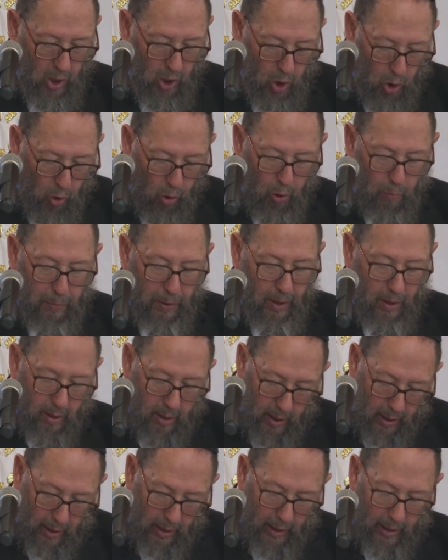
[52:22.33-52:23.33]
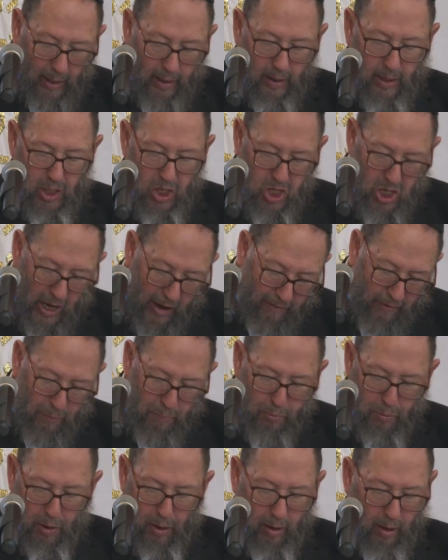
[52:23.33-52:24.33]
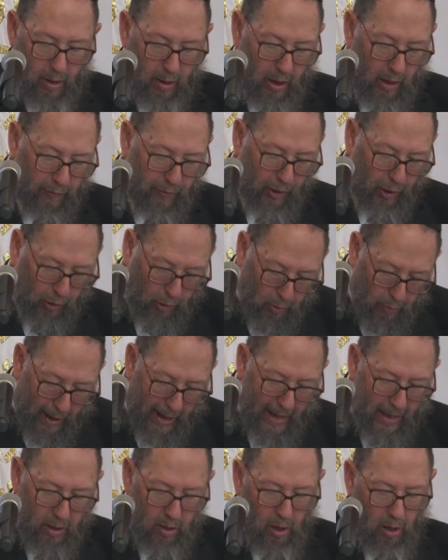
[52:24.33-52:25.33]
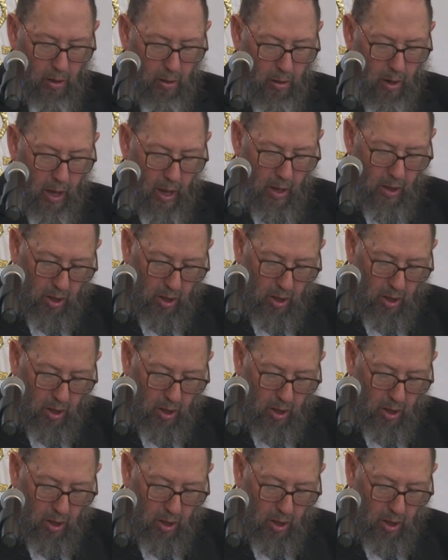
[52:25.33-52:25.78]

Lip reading: you will be sitting at the Sheva Brachas of your granddaughter,